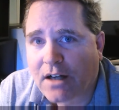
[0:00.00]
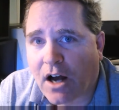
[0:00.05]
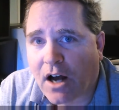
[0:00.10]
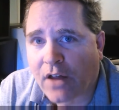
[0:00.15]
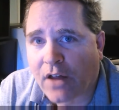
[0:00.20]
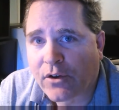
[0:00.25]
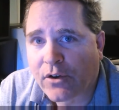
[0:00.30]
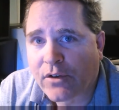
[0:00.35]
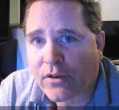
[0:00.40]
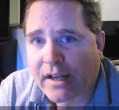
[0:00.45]

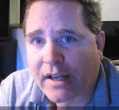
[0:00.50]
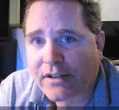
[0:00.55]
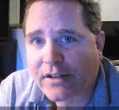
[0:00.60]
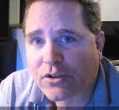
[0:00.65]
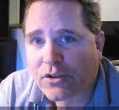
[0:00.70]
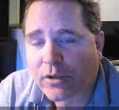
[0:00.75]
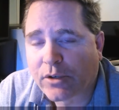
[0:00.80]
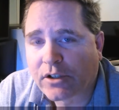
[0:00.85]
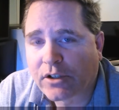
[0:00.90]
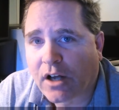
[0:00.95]
other than
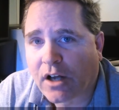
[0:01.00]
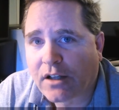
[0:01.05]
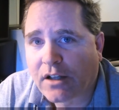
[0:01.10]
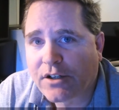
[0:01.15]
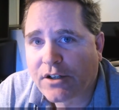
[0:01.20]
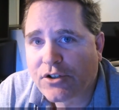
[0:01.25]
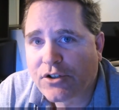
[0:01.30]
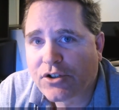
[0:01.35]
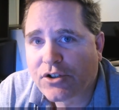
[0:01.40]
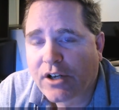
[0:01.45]
to
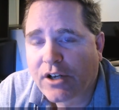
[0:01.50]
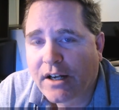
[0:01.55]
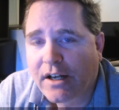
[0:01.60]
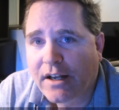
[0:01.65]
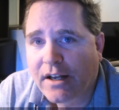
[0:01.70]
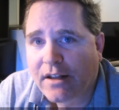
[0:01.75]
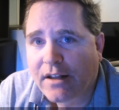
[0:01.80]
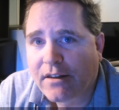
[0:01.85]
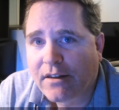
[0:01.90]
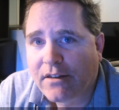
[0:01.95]
acknowledge
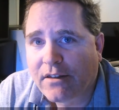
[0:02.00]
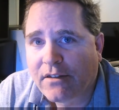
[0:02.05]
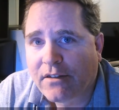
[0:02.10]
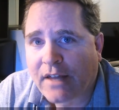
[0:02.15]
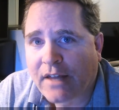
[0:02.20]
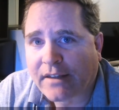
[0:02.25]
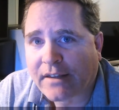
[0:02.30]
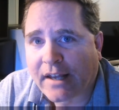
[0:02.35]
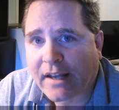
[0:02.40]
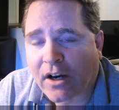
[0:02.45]

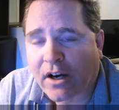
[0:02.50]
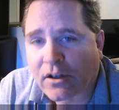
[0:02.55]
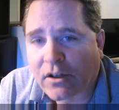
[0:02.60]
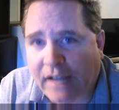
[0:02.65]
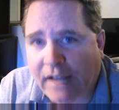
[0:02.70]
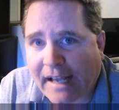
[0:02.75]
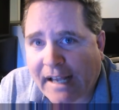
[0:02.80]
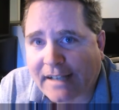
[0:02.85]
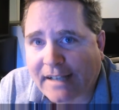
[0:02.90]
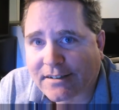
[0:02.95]
that they are
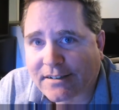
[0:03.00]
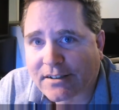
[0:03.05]
late